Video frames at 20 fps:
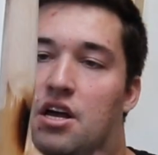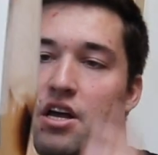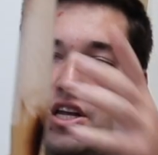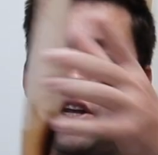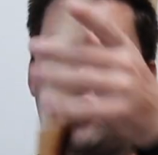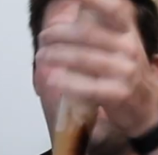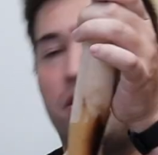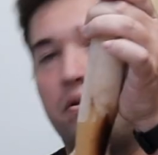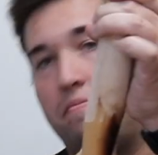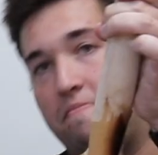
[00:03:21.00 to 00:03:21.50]

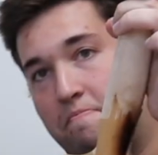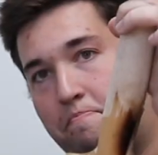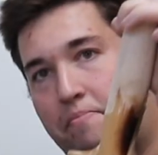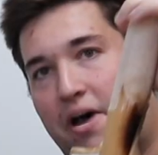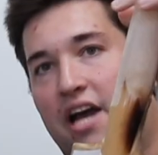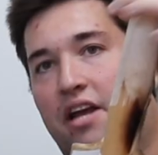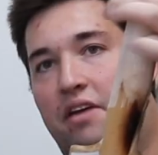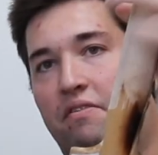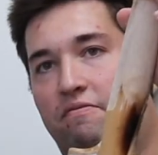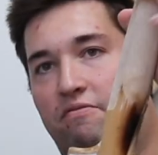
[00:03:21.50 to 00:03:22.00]
going
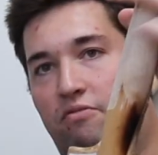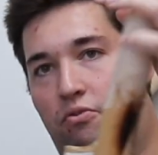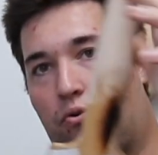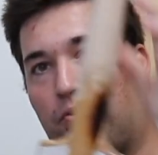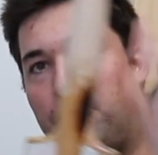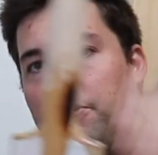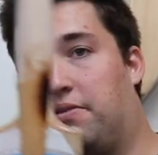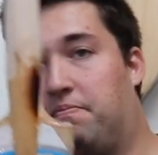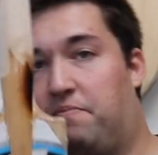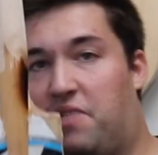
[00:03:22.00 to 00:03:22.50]
back and
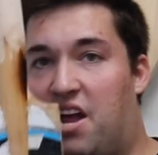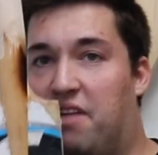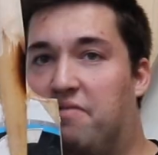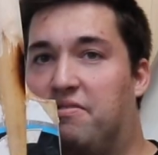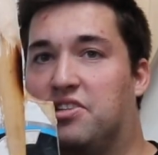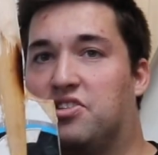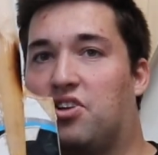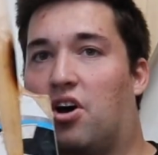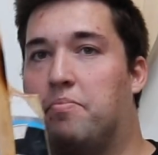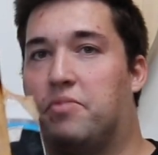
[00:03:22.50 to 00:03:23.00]
forward every
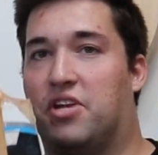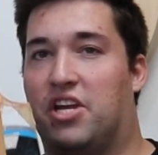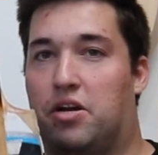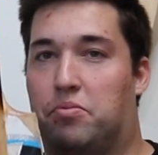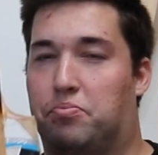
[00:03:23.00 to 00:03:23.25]
time you hit a